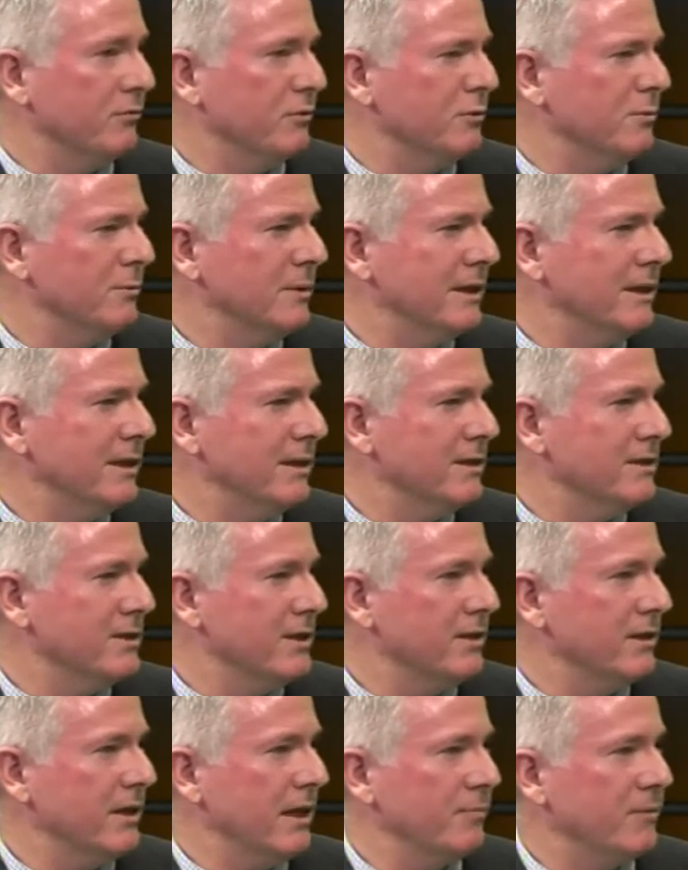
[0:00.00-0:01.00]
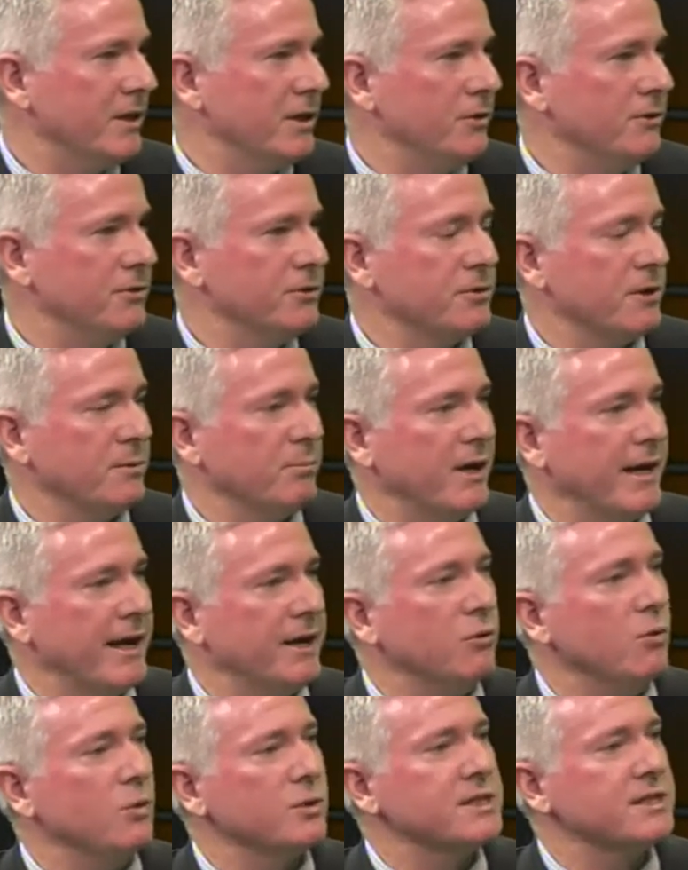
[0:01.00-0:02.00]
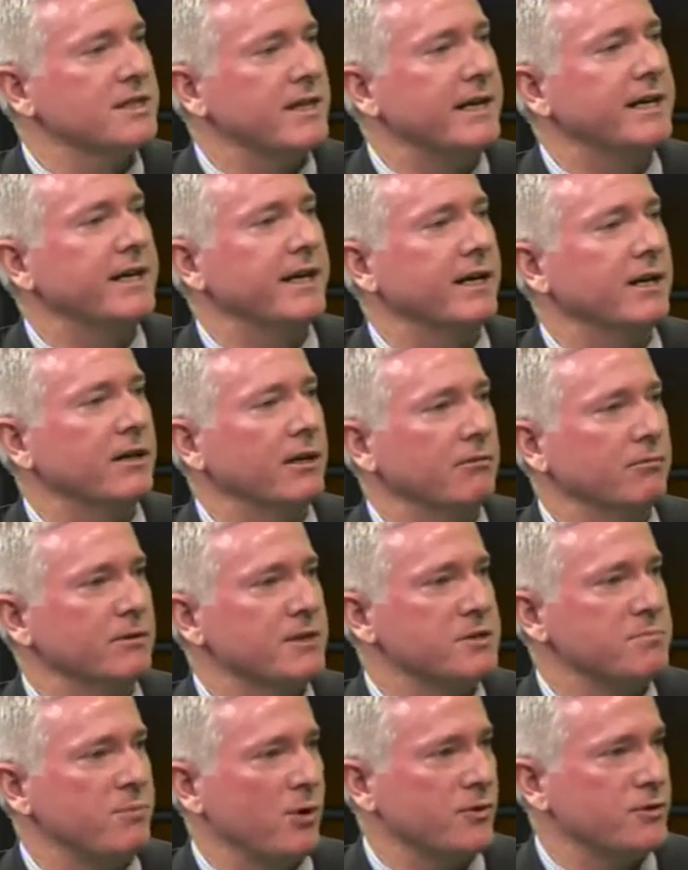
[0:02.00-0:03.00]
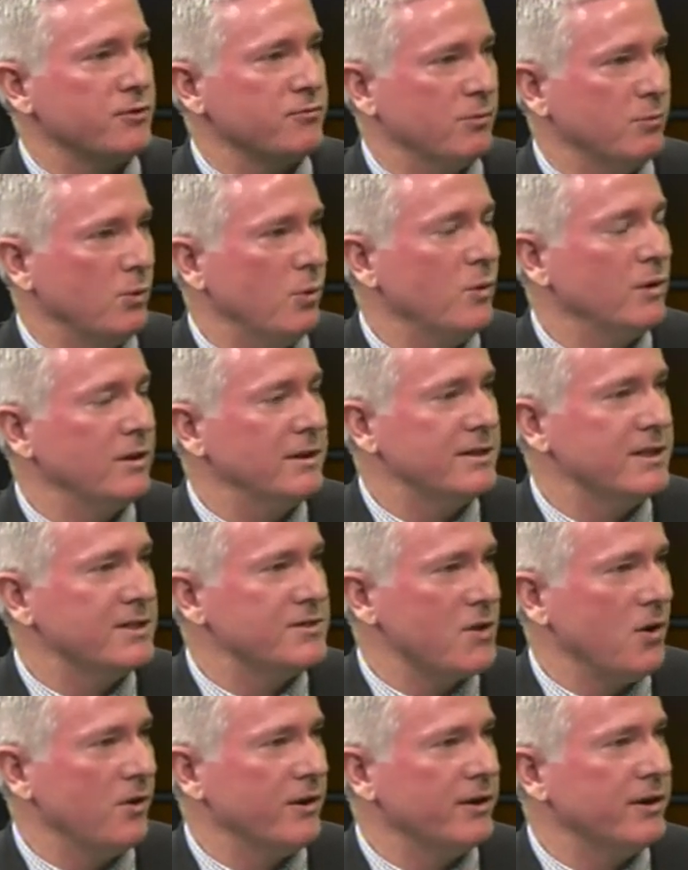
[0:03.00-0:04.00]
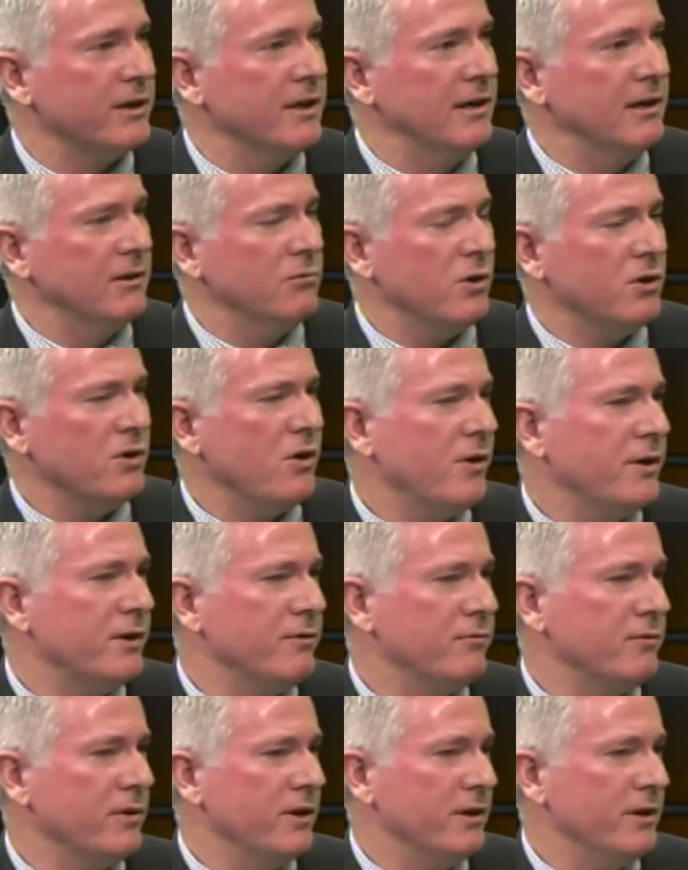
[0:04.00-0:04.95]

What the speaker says: formally, is it, the unitary plan, or seeking a response from Aucklanders on it. What kind of